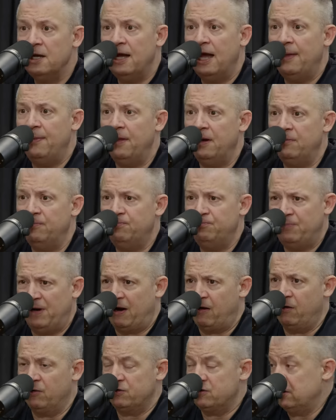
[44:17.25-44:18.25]
and then
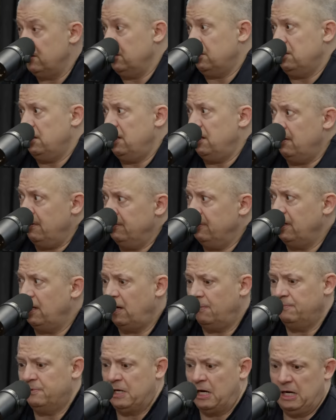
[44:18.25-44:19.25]
parents are like, "Hey, I'm,
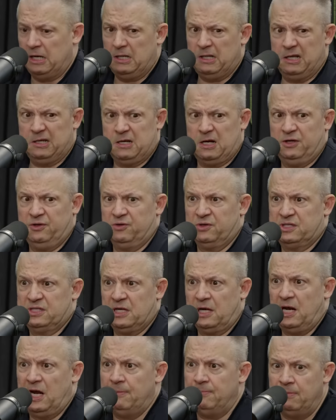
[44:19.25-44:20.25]
I'm kind of like on your
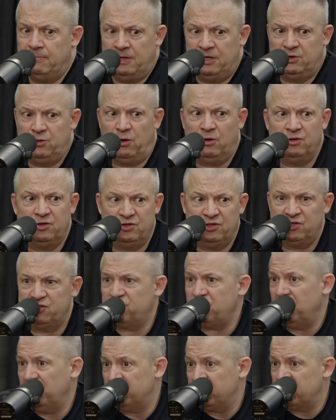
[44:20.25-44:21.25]
side, but my daughter's just
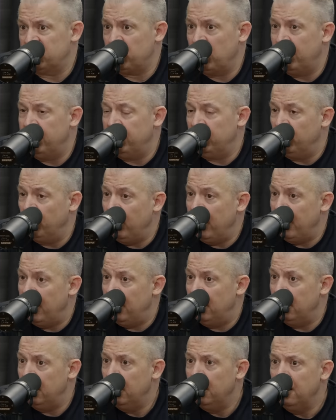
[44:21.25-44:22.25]
trying to swim and
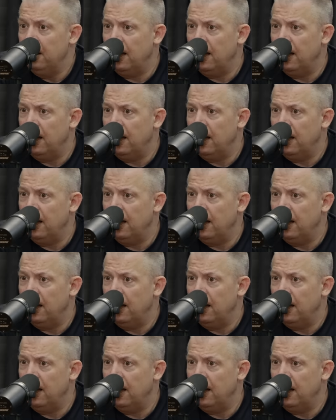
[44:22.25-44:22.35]
win,